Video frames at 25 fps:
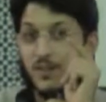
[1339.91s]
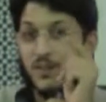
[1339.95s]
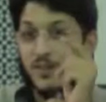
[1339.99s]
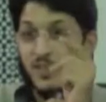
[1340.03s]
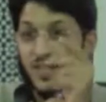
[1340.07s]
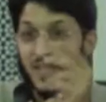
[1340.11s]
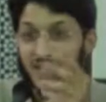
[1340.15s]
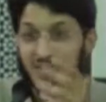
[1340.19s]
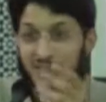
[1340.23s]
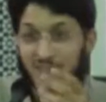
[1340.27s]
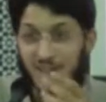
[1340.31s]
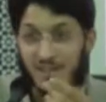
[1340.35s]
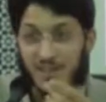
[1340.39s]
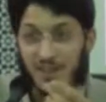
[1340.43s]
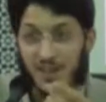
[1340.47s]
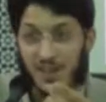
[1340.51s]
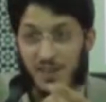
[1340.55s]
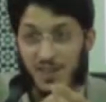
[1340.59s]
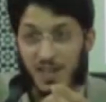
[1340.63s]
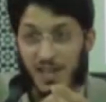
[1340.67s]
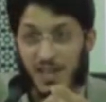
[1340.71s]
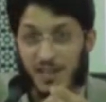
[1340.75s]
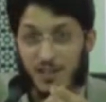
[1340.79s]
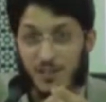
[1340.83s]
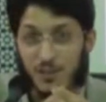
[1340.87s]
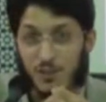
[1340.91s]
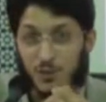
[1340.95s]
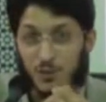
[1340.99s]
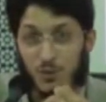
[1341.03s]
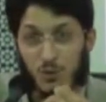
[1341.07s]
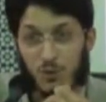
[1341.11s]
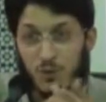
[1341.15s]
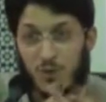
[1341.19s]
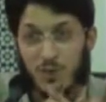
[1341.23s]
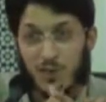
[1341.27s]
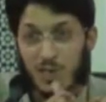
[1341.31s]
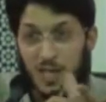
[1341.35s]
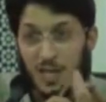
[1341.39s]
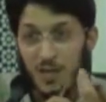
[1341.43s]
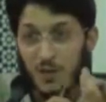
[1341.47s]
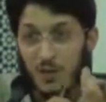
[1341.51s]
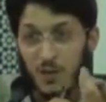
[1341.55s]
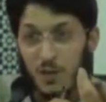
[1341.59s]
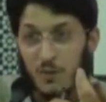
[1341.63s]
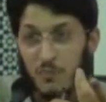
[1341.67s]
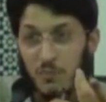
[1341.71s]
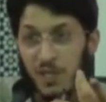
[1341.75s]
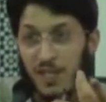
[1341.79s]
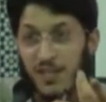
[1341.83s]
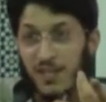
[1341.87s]
These are the things you don't see
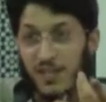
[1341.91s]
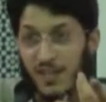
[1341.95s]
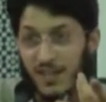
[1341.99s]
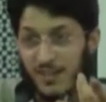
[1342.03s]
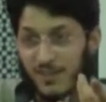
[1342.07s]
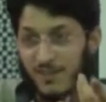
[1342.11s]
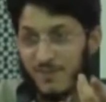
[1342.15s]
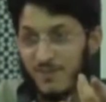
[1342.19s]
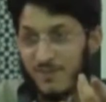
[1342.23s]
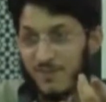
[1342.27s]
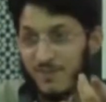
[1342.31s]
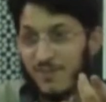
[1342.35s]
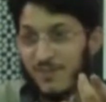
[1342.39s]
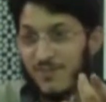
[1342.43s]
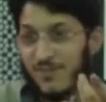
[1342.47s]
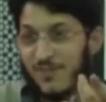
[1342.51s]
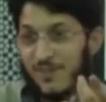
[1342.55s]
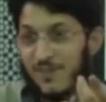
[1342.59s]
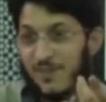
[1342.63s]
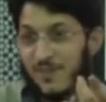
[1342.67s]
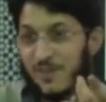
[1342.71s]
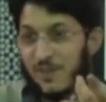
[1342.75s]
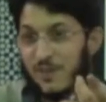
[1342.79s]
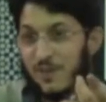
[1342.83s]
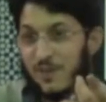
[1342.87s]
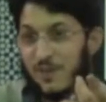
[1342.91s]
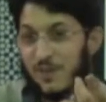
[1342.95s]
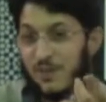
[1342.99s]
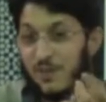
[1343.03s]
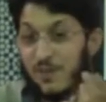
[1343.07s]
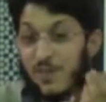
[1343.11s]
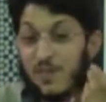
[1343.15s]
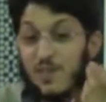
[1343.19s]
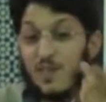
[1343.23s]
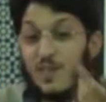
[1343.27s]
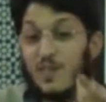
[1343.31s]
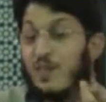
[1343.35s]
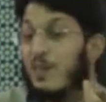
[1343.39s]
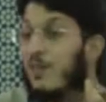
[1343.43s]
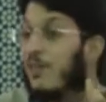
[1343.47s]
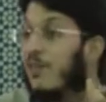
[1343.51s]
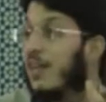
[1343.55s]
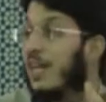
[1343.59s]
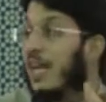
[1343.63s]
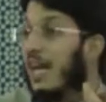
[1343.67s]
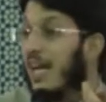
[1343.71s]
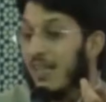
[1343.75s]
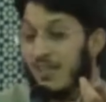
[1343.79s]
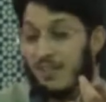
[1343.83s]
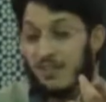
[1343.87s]
on the media. This is the
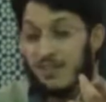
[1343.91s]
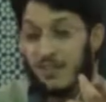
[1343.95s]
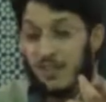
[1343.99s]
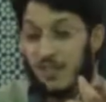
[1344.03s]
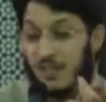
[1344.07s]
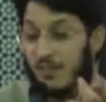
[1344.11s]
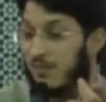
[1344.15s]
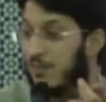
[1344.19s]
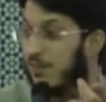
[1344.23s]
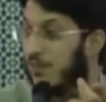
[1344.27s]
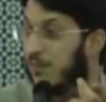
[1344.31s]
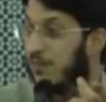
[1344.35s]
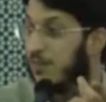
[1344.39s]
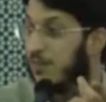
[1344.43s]
reality.